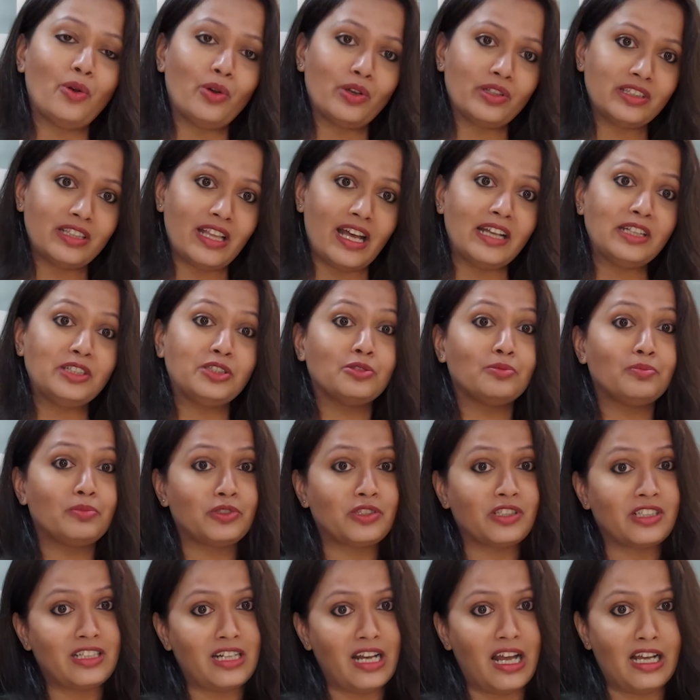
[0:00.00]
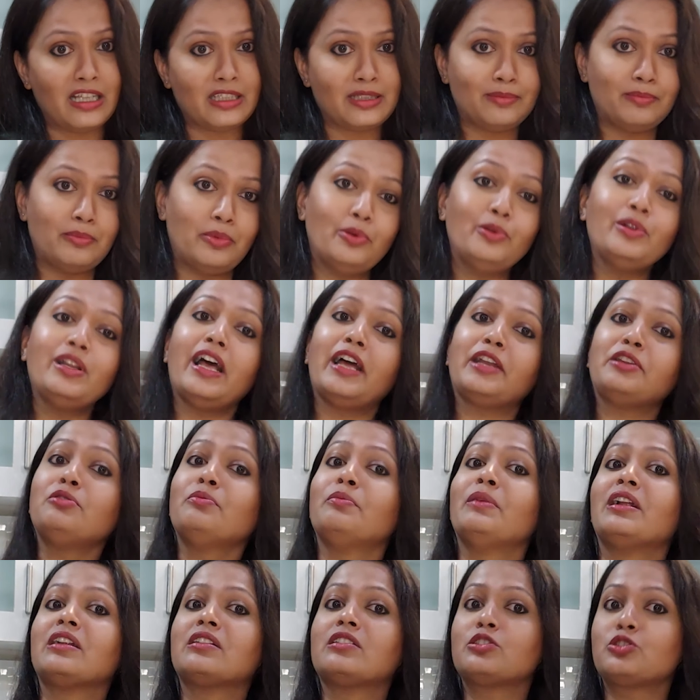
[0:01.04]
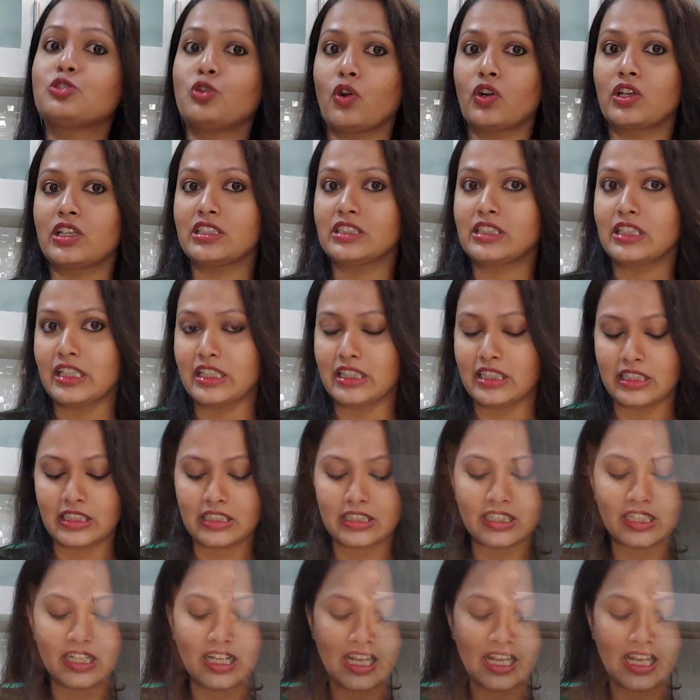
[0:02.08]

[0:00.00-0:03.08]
on that you put a glass bowl and you melt the chocolate in it.